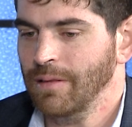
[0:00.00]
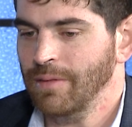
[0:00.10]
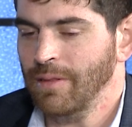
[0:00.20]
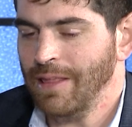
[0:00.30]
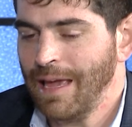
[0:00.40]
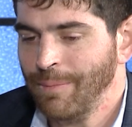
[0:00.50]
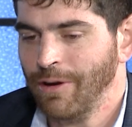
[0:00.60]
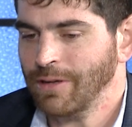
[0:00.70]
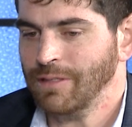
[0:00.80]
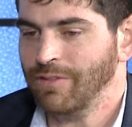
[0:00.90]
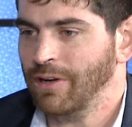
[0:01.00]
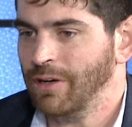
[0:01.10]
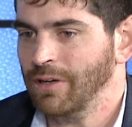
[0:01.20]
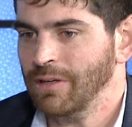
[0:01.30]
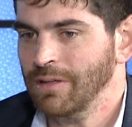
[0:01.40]
landmarks of
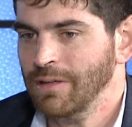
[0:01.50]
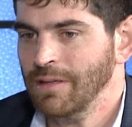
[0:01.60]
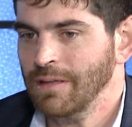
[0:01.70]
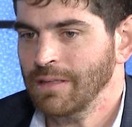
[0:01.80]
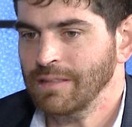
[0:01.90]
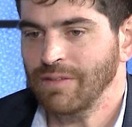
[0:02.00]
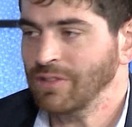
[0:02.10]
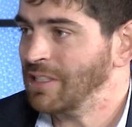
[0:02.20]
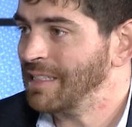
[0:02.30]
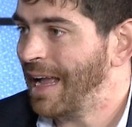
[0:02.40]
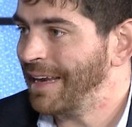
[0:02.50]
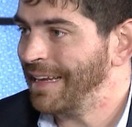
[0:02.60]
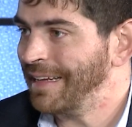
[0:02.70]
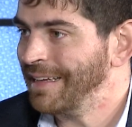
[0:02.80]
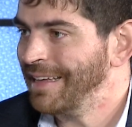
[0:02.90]
our civil
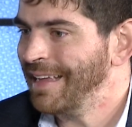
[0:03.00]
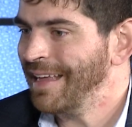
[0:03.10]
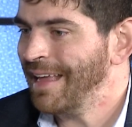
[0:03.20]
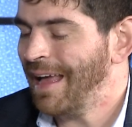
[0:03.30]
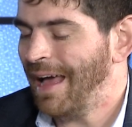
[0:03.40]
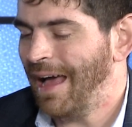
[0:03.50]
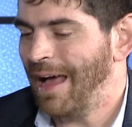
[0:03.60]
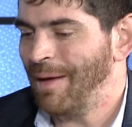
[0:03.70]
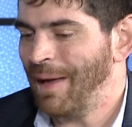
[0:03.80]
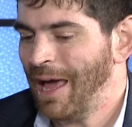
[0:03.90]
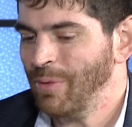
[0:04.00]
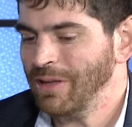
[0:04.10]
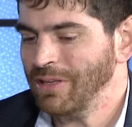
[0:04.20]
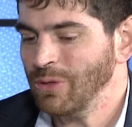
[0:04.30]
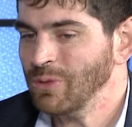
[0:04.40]
society? How do we
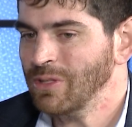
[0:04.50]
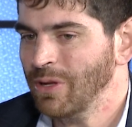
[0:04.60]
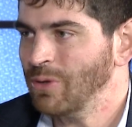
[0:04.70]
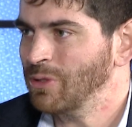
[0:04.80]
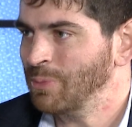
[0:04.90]
use those to